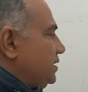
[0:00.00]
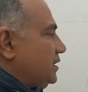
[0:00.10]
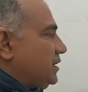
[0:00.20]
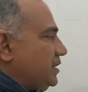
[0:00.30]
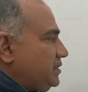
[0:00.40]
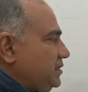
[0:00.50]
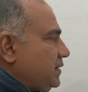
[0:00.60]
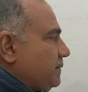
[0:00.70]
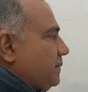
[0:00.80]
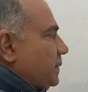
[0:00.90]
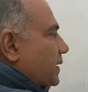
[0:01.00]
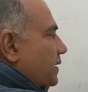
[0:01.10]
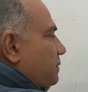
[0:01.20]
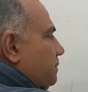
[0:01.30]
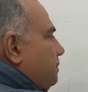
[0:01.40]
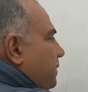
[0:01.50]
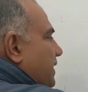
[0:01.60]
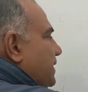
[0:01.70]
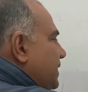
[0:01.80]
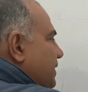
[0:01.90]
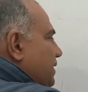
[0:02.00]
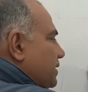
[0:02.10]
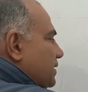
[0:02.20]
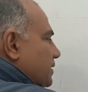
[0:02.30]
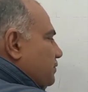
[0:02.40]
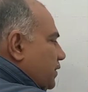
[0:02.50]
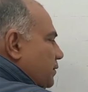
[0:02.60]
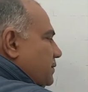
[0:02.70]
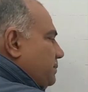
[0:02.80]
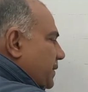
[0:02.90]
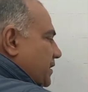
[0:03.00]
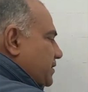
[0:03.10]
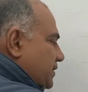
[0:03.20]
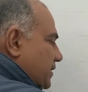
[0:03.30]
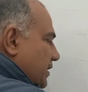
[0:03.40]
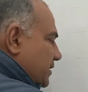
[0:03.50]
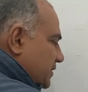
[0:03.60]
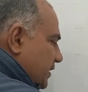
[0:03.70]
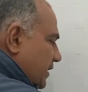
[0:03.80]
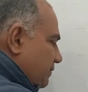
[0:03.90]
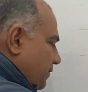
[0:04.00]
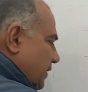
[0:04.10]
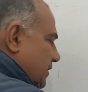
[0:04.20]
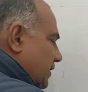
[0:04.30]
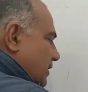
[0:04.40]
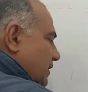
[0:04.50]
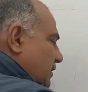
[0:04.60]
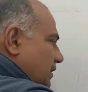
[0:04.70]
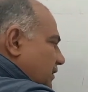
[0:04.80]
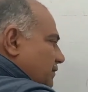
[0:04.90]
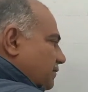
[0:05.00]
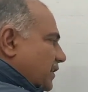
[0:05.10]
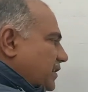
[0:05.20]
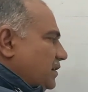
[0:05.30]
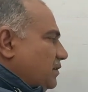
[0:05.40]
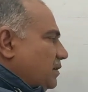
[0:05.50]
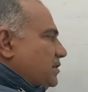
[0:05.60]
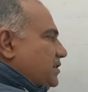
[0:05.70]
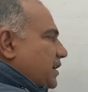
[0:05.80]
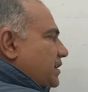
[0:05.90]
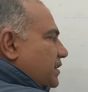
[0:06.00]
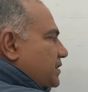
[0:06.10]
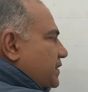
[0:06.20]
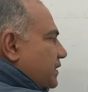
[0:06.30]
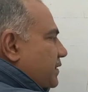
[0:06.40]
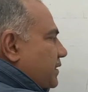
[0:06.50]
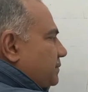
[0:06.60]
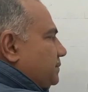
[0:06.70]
arises. If father, one of the parents, let us say father of the child is having